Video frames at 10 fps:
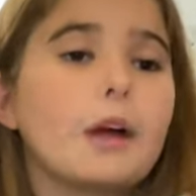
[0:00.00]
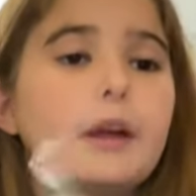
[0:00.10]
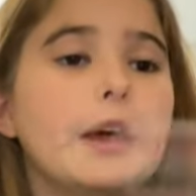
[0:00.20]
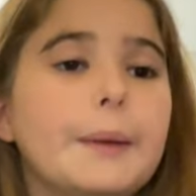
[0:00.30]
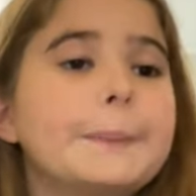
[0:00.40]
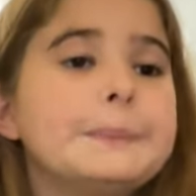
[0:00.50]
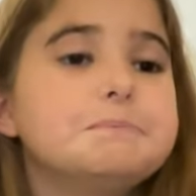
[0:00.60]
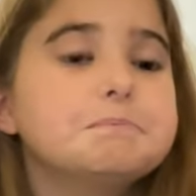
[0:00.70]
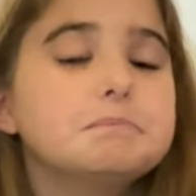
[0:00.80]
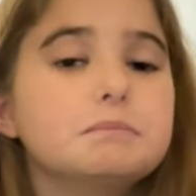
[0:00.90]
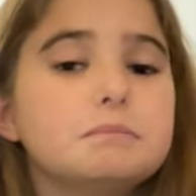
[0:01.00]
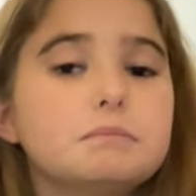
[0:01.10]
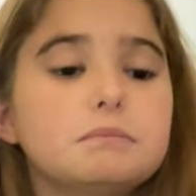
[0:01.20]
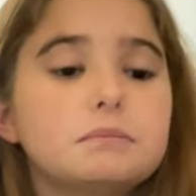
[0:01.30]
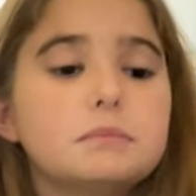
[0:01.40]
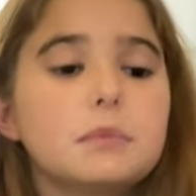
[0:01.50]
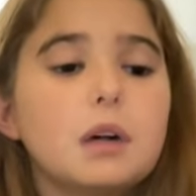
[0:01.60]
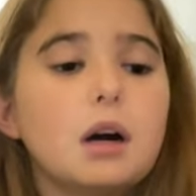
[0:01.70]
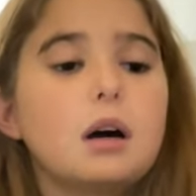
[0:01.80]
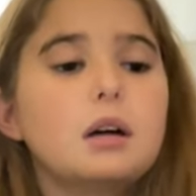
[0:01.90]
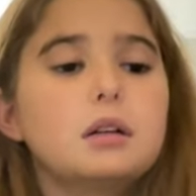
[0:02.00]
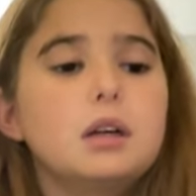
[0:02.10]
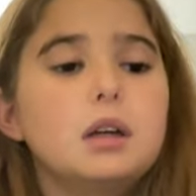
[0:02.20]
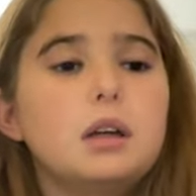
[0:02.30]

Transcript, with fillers: And I'll